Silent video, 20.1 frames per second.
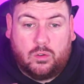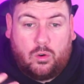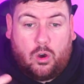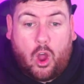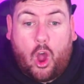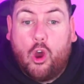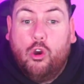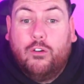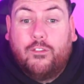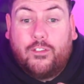
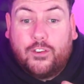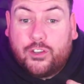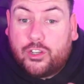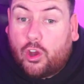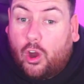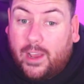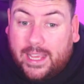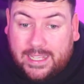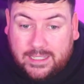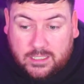
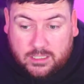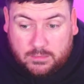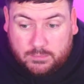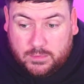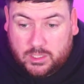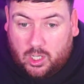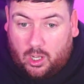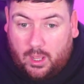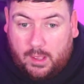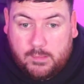overnight
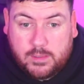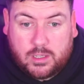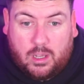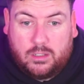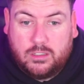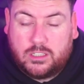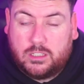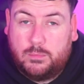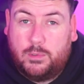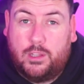sometimes on
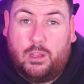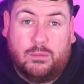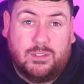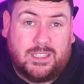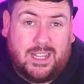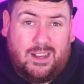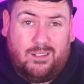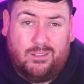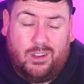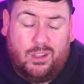some of those
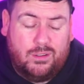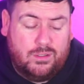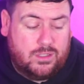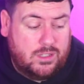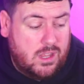downloads.